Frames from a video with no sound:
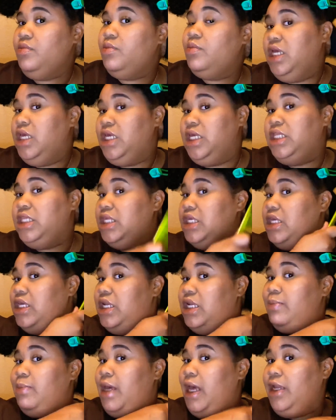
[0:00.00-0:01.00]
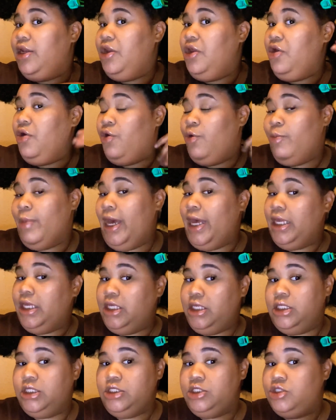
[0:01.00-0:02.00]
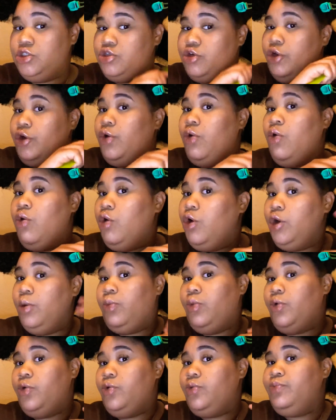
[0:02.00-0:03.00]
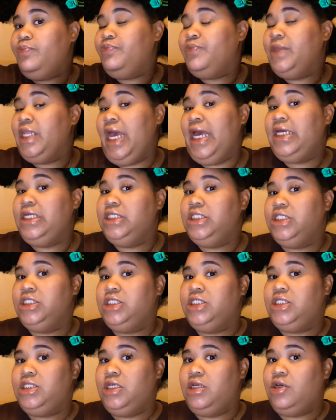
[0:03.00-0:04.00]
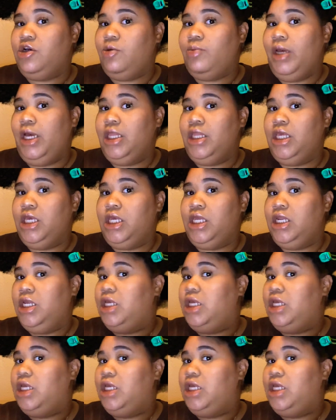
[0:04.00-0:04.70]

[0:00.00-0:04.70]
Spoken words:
And then my ends are horrible. I can just tell by looking at